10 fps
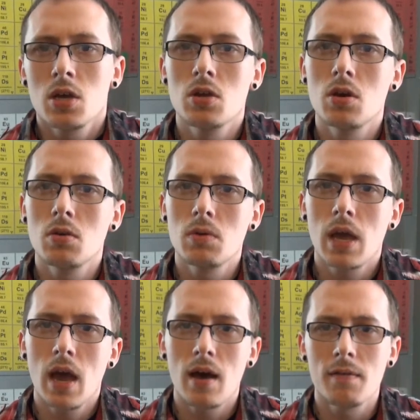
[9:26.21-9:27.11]
you know, we
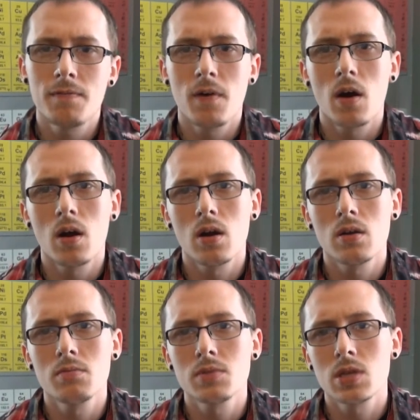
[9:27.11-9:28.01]
have
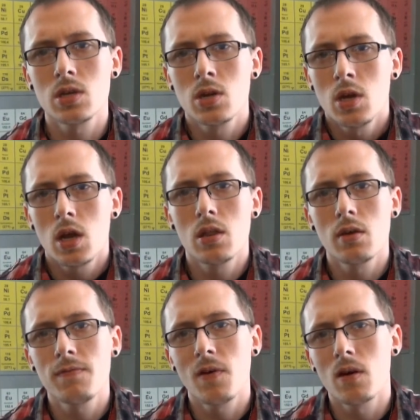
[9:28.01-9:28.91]
farms and
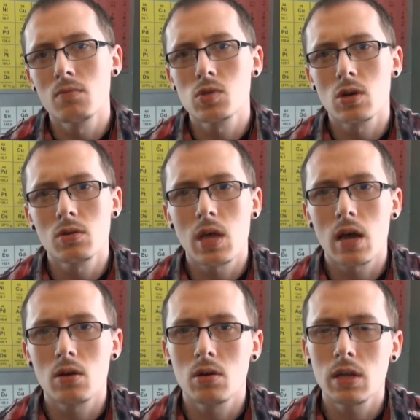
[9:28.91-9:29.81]
the farms aren't
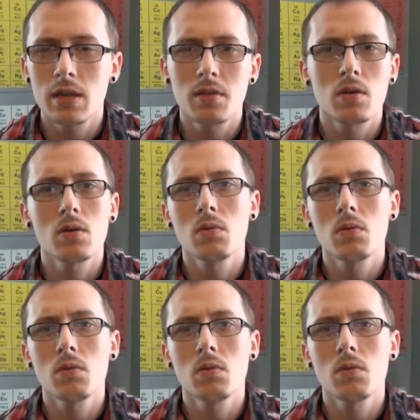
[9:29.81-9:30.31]
that good either.